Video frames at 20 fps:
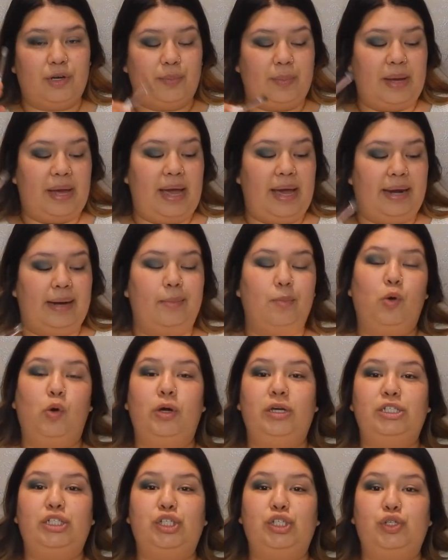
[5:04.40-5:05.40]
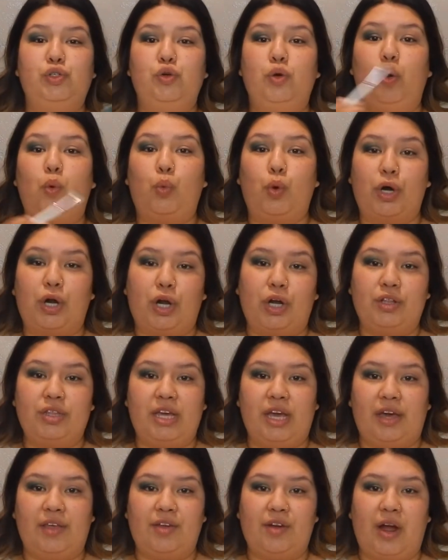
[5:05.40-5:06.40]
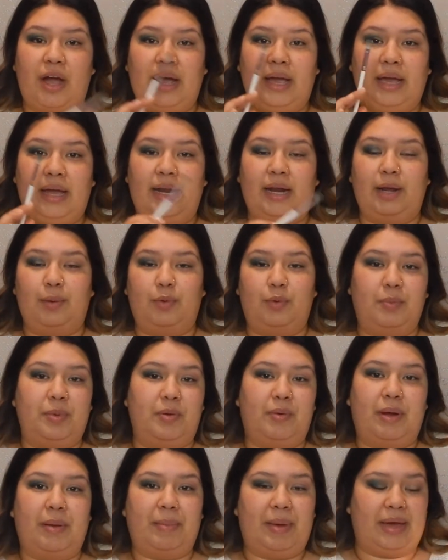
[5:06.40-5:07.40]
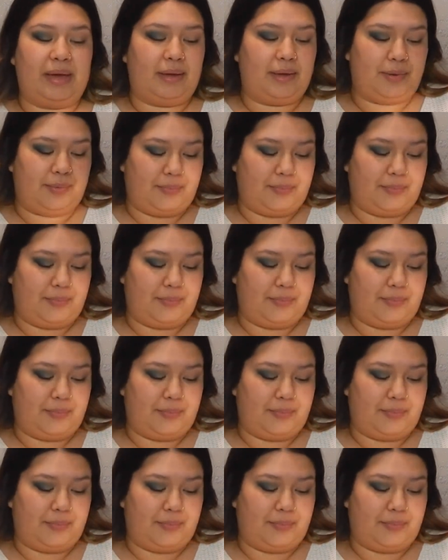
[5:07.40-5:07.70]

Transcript: bit, and I'm going to work on the other eye, and I will be right back.